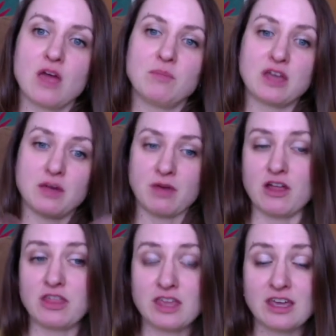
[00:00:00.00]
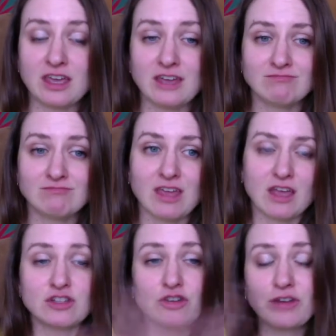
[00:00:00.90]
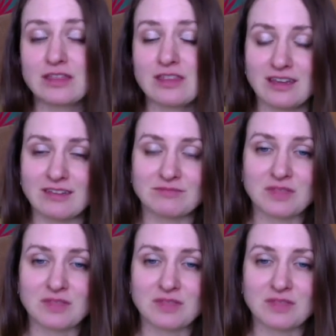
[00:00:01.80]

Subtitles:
become healthy again is a great thing.